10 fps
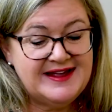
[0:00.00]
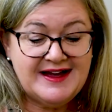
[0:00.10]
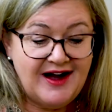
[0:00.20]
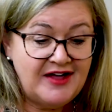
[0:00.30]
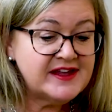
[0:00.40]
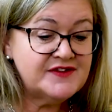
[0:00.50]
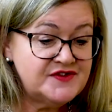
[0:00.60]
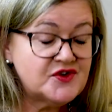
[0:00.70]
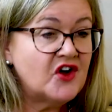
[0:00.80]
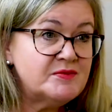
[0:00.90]
I think if
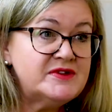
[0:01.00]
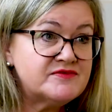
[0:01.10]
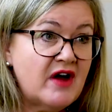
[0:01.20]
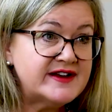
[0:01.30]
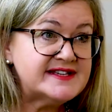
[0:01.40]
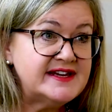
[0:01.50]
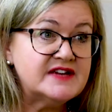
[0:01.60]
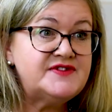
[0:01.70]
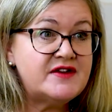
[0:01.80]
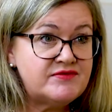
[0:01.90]
you've got them in the right seat,
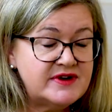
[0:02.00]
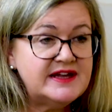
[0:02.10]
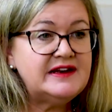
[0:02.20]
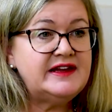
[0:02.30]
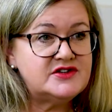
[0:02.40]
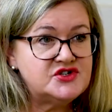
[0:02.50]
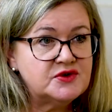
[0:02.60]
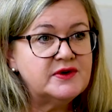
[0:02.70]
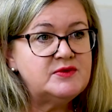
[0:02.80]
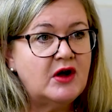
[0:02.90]
if they really
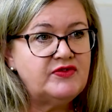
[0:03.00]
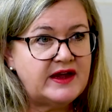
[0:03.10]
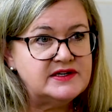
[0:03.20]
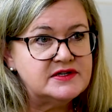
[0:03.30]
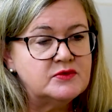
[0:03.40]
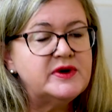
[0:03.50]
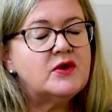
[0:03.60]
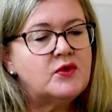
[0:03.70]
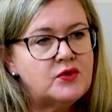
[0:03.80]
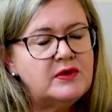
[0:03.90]
enjoy what they do, we
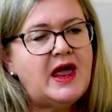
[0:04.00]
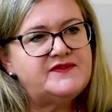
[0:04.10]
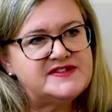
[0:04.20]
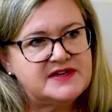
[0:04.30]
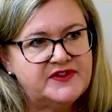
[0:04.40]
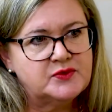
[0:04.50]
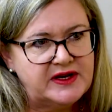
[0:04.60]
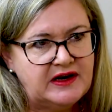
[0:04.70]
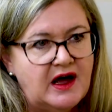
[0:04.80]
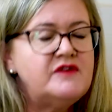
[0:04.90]
all have stuff that
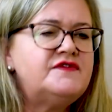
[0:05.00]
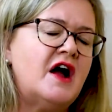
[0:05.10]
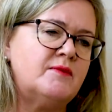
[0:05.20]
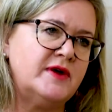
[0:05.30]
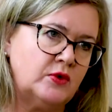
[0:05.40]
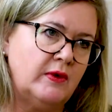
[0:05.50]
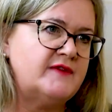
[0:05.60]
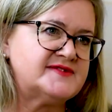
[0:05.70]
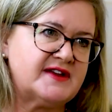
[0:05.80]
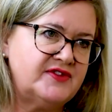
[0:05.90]
we love and we all
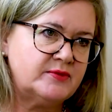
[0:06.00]
have stuff that we